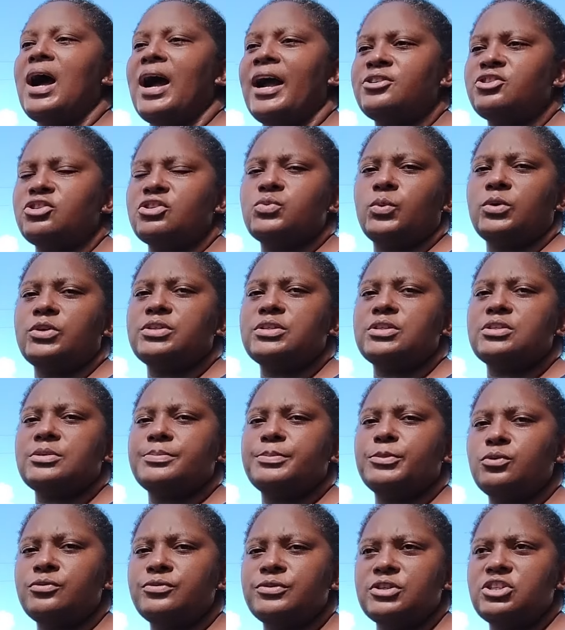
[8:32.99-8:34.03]
I just wanted
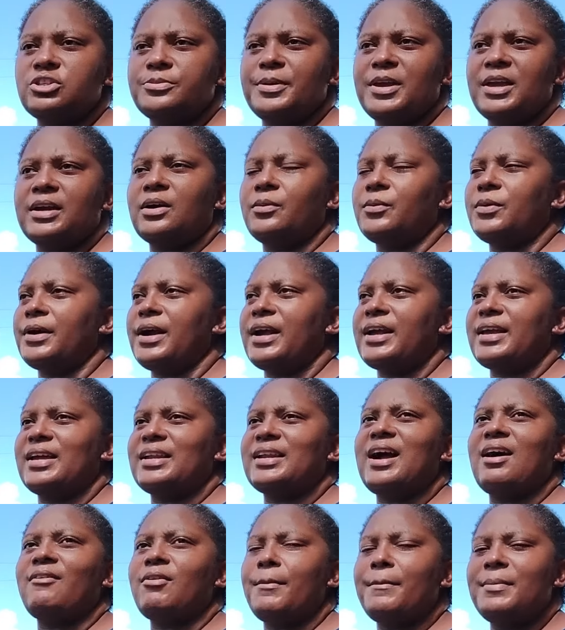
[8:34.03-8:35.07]
to move to Jamaica where I
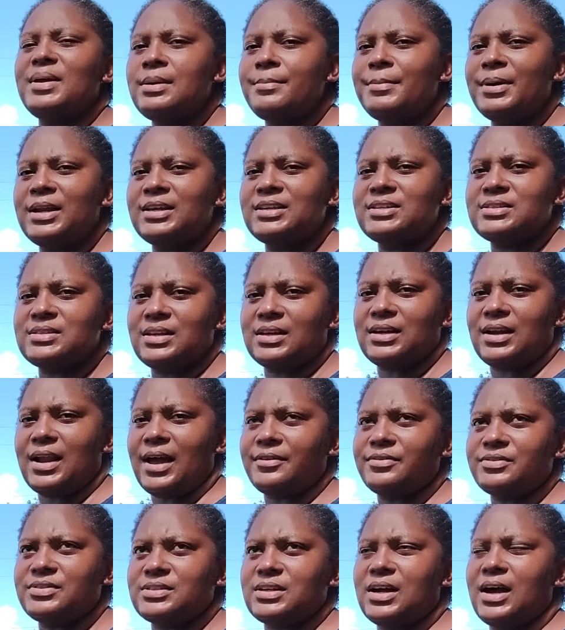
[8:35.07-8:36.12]
can have a minimalistic
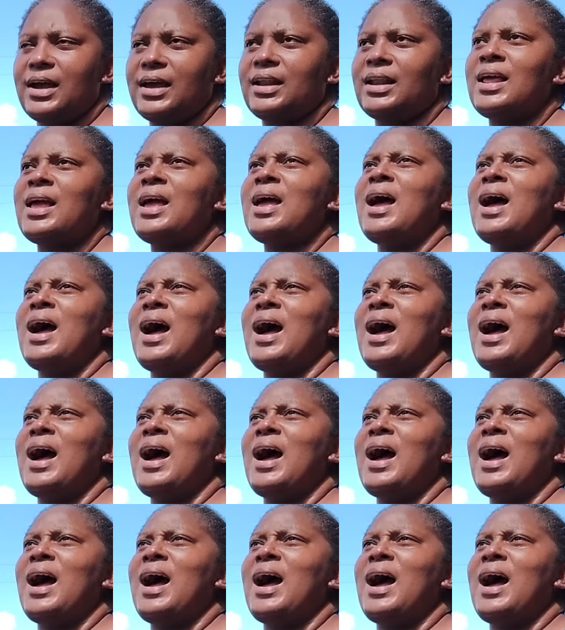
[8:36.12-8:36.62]
lifestyle